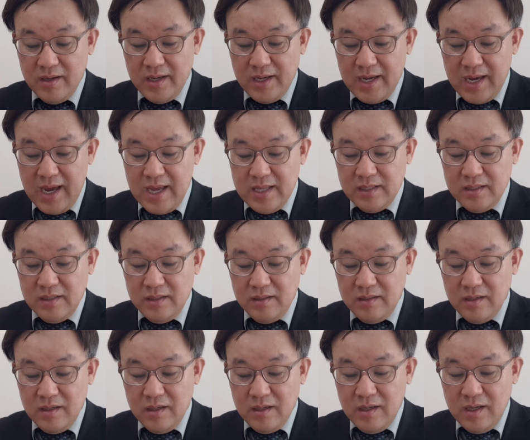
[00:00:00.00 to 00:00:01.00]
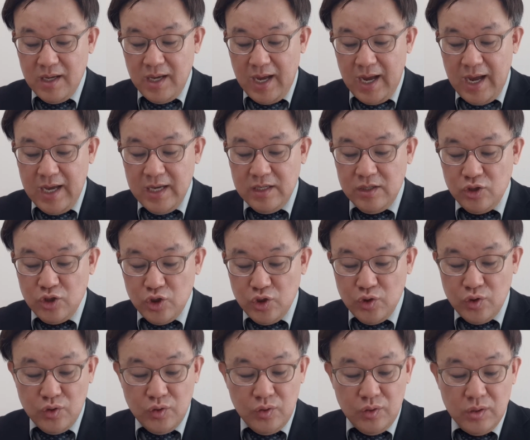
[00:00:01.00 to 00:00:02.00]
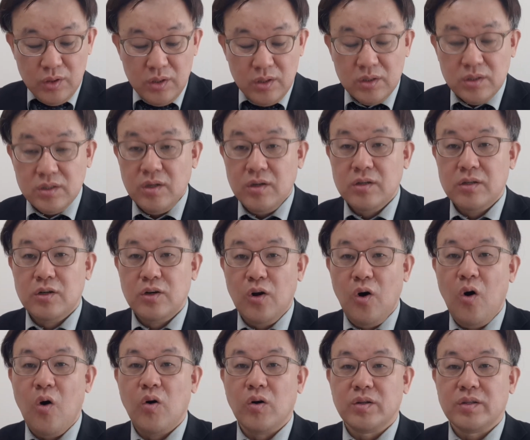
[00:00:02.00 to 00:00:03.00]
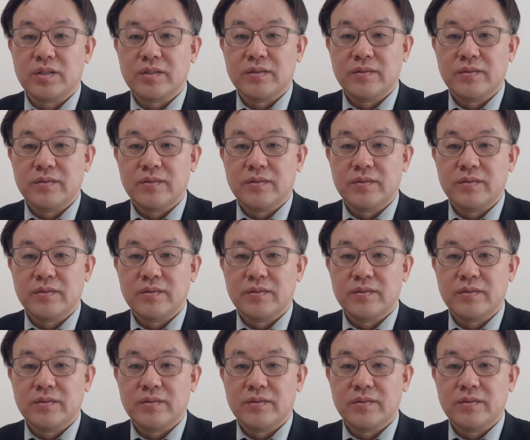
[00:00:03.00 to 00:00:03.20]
and I knew the Lord.